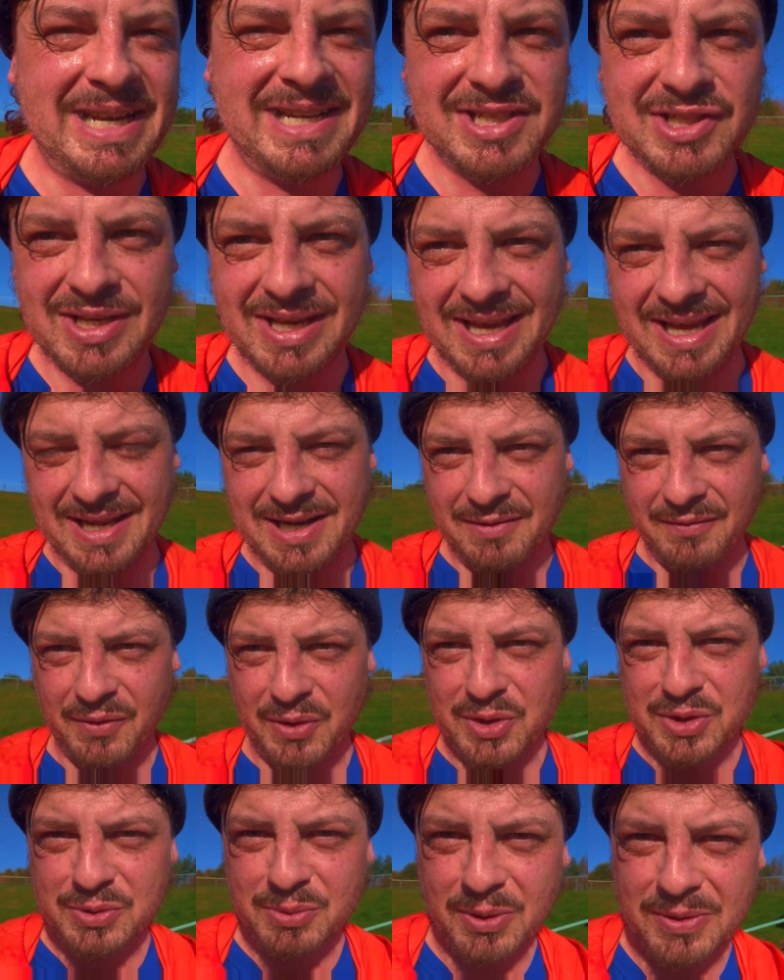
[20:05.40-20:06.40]
manage to get any
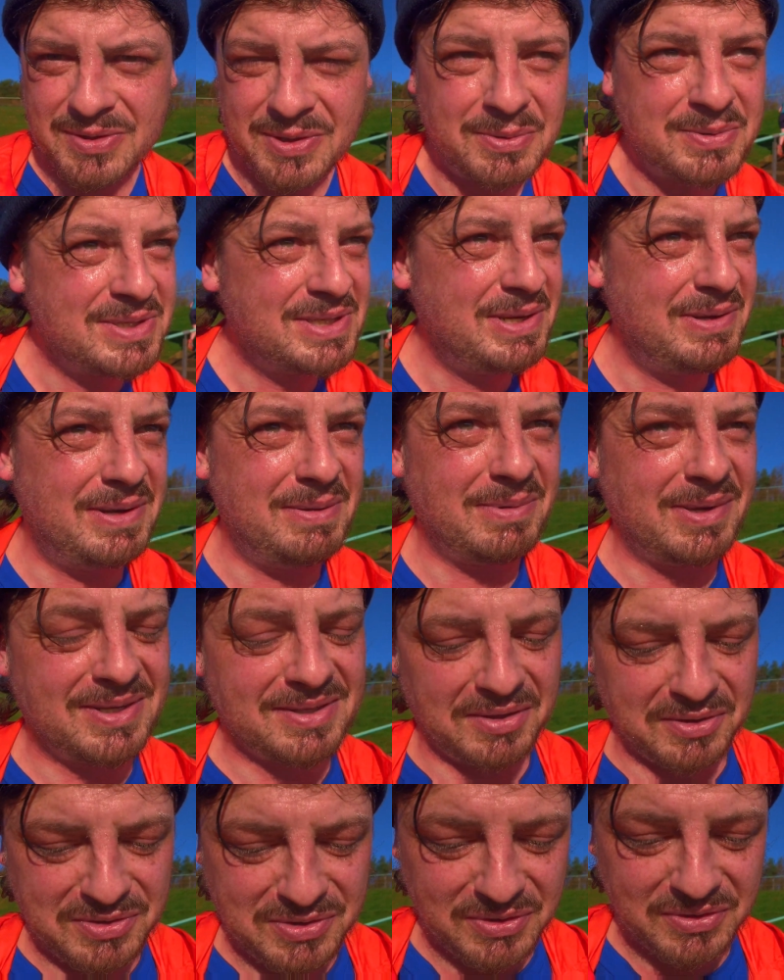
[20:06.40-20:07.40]
footage whilst I was doing it
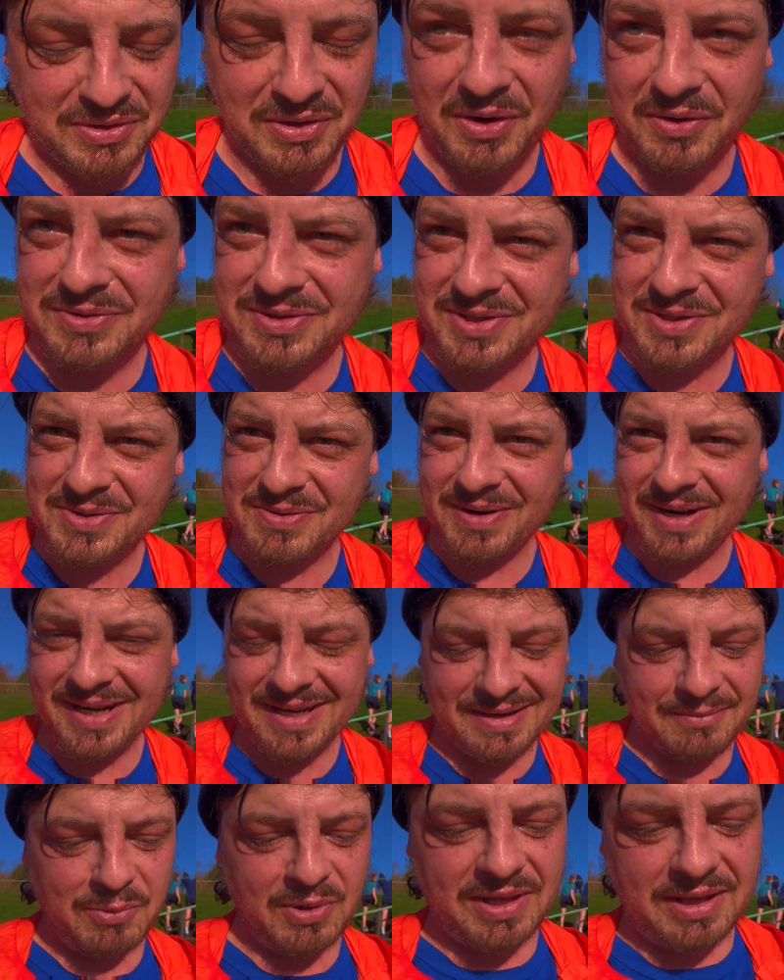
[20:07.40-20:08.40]
because I was just
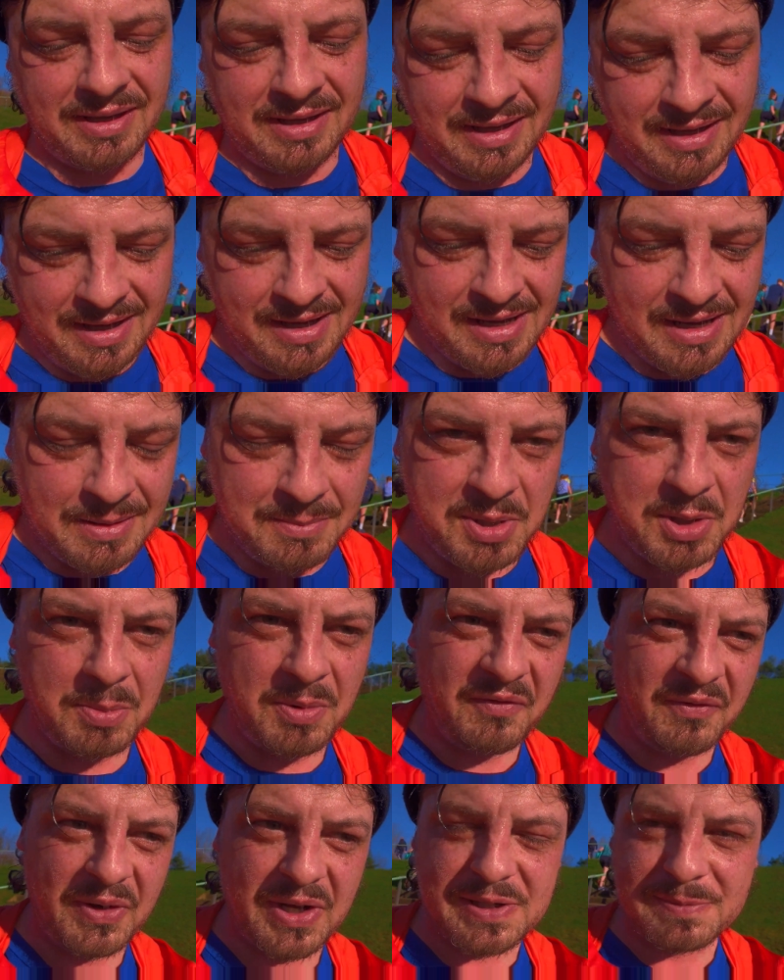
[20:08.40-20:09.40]
concentrating with it,
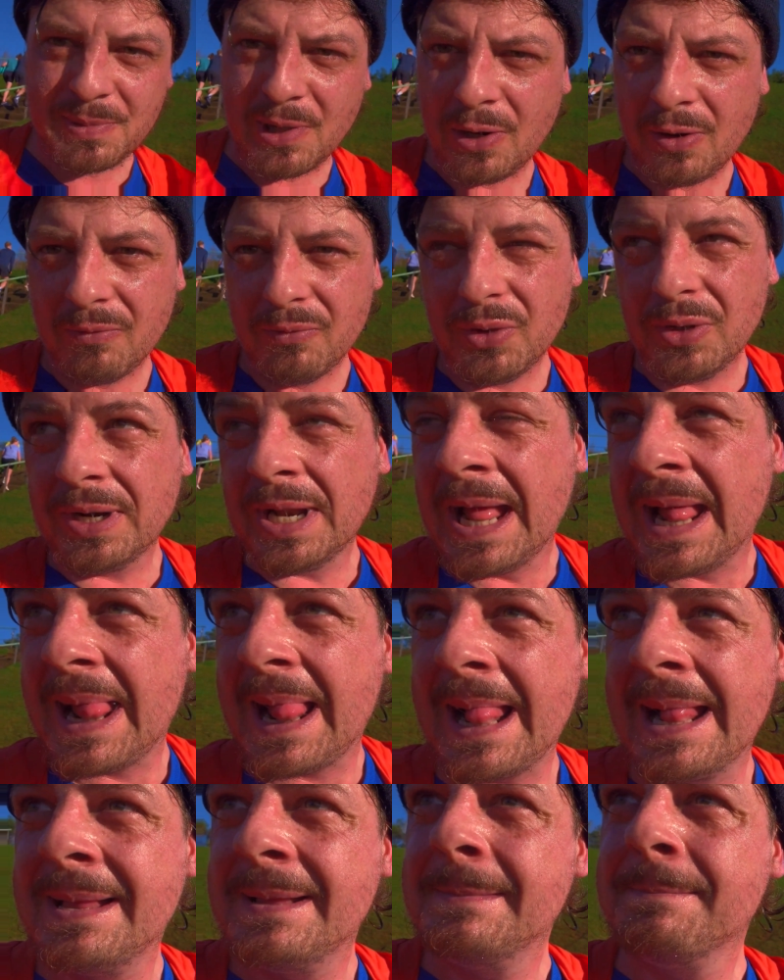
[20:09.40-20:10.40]
doing my first park run.
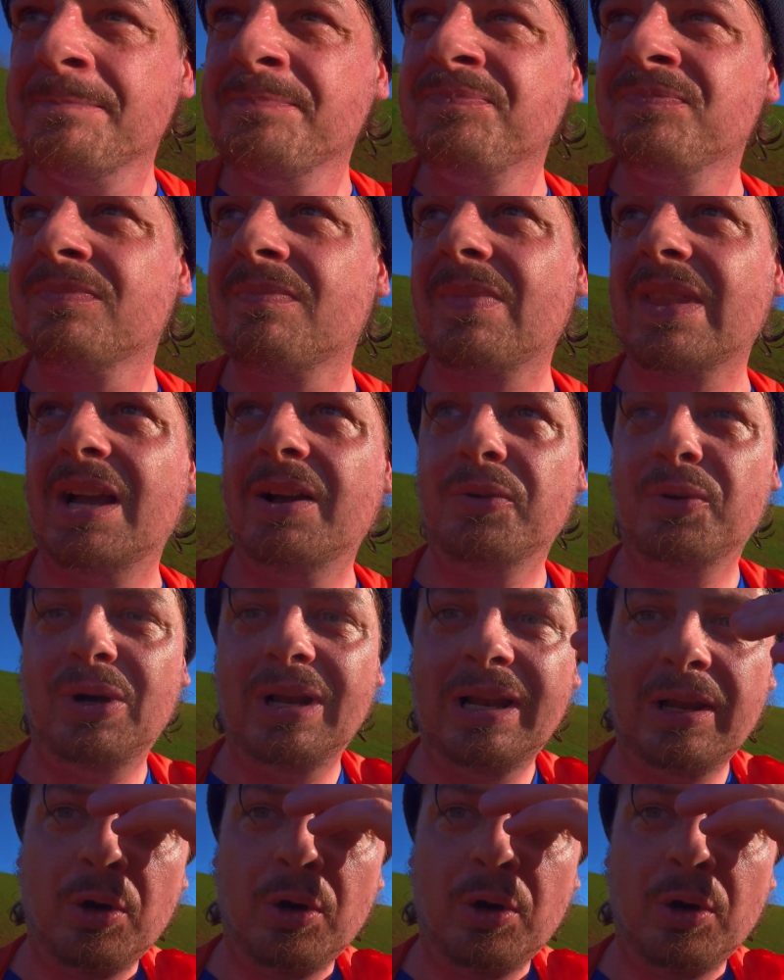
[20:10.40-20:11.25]
I thought a